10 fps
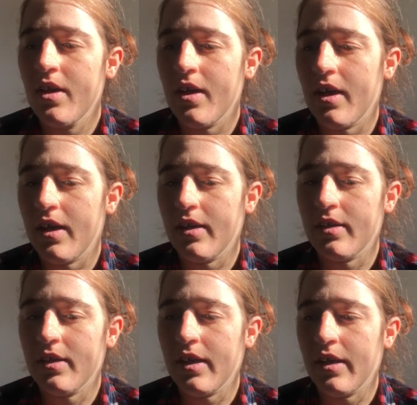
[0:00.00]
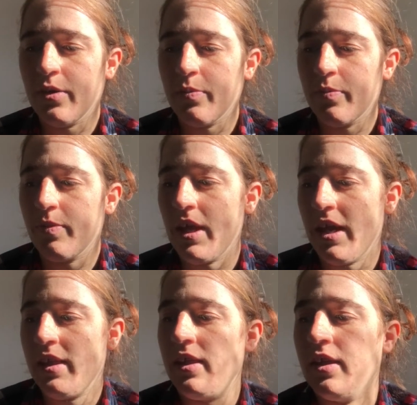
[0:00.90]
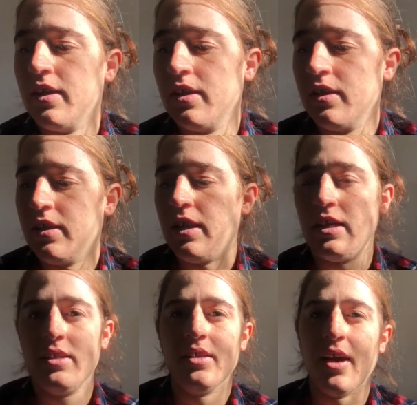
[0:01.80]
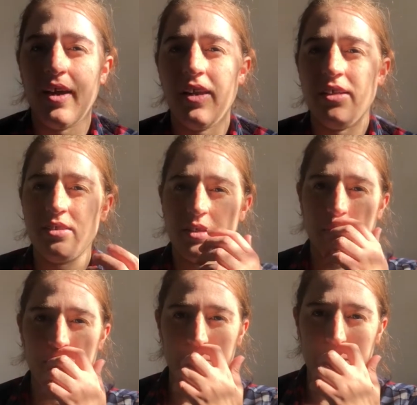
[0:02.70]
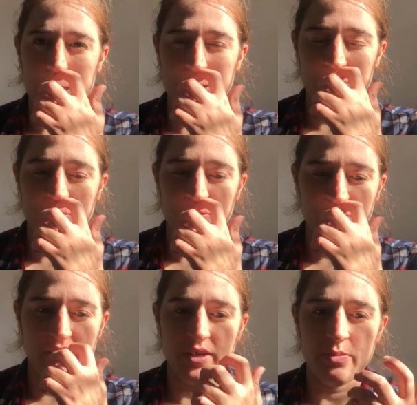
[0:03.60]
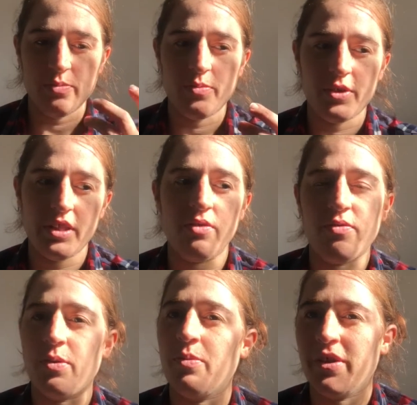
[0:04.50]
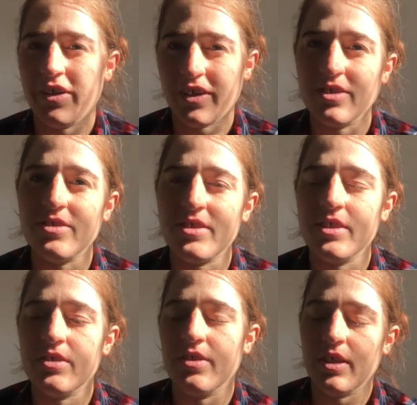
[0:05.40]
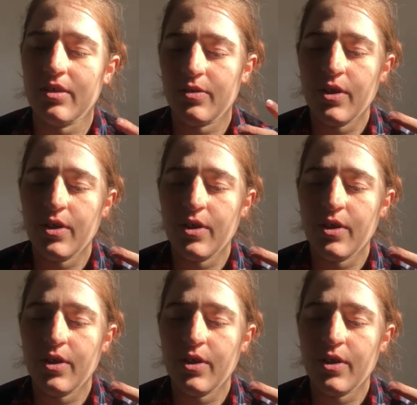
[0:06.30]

and um, yeah, I think that highlights the importance of um, reading from other countries so that